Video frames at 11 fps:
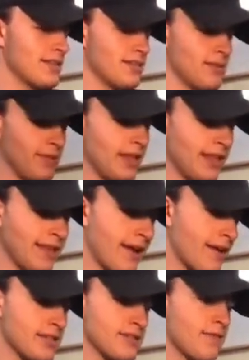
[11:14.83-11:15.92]
is completely
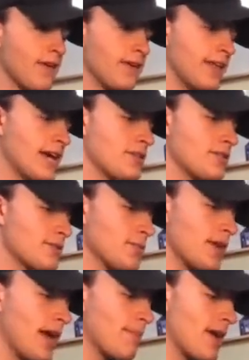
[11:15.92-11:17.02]
not his fault. Nationals
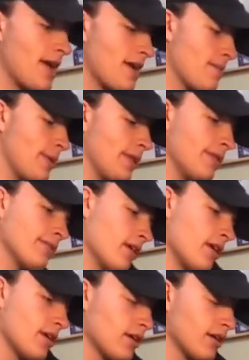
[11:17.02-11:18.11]
would not pay him, and
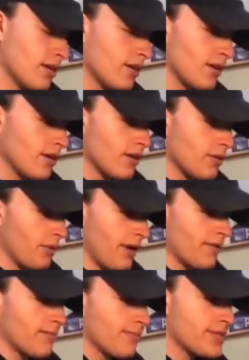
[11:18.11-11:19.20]

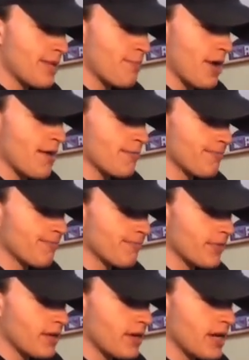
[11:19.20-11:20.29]
whatever. Seth Brown,
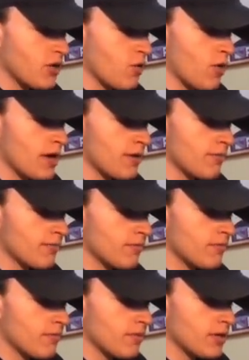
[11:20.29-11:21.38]
Nick Gordon,
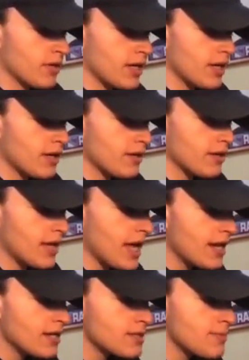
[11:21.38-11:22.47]
C-
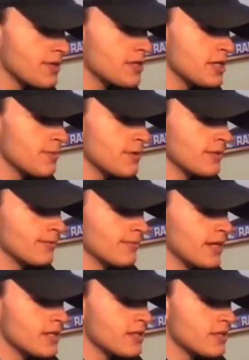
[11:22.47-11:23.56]
Canon, Smith, and Njigba.
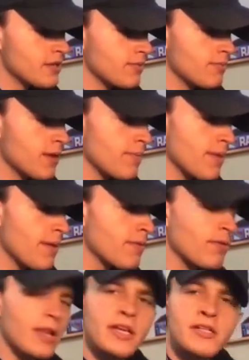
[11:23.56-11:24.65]
Nice. Maybe
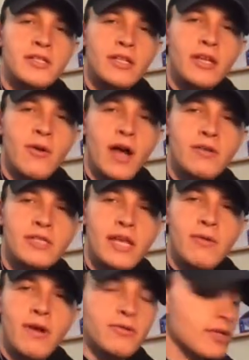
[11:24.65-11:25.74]
relation to the Ohio
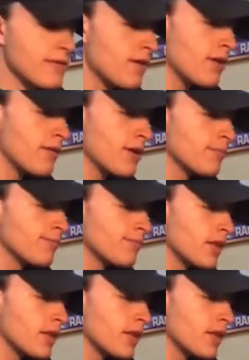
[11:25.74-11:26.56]
State wide receiver. I don't know.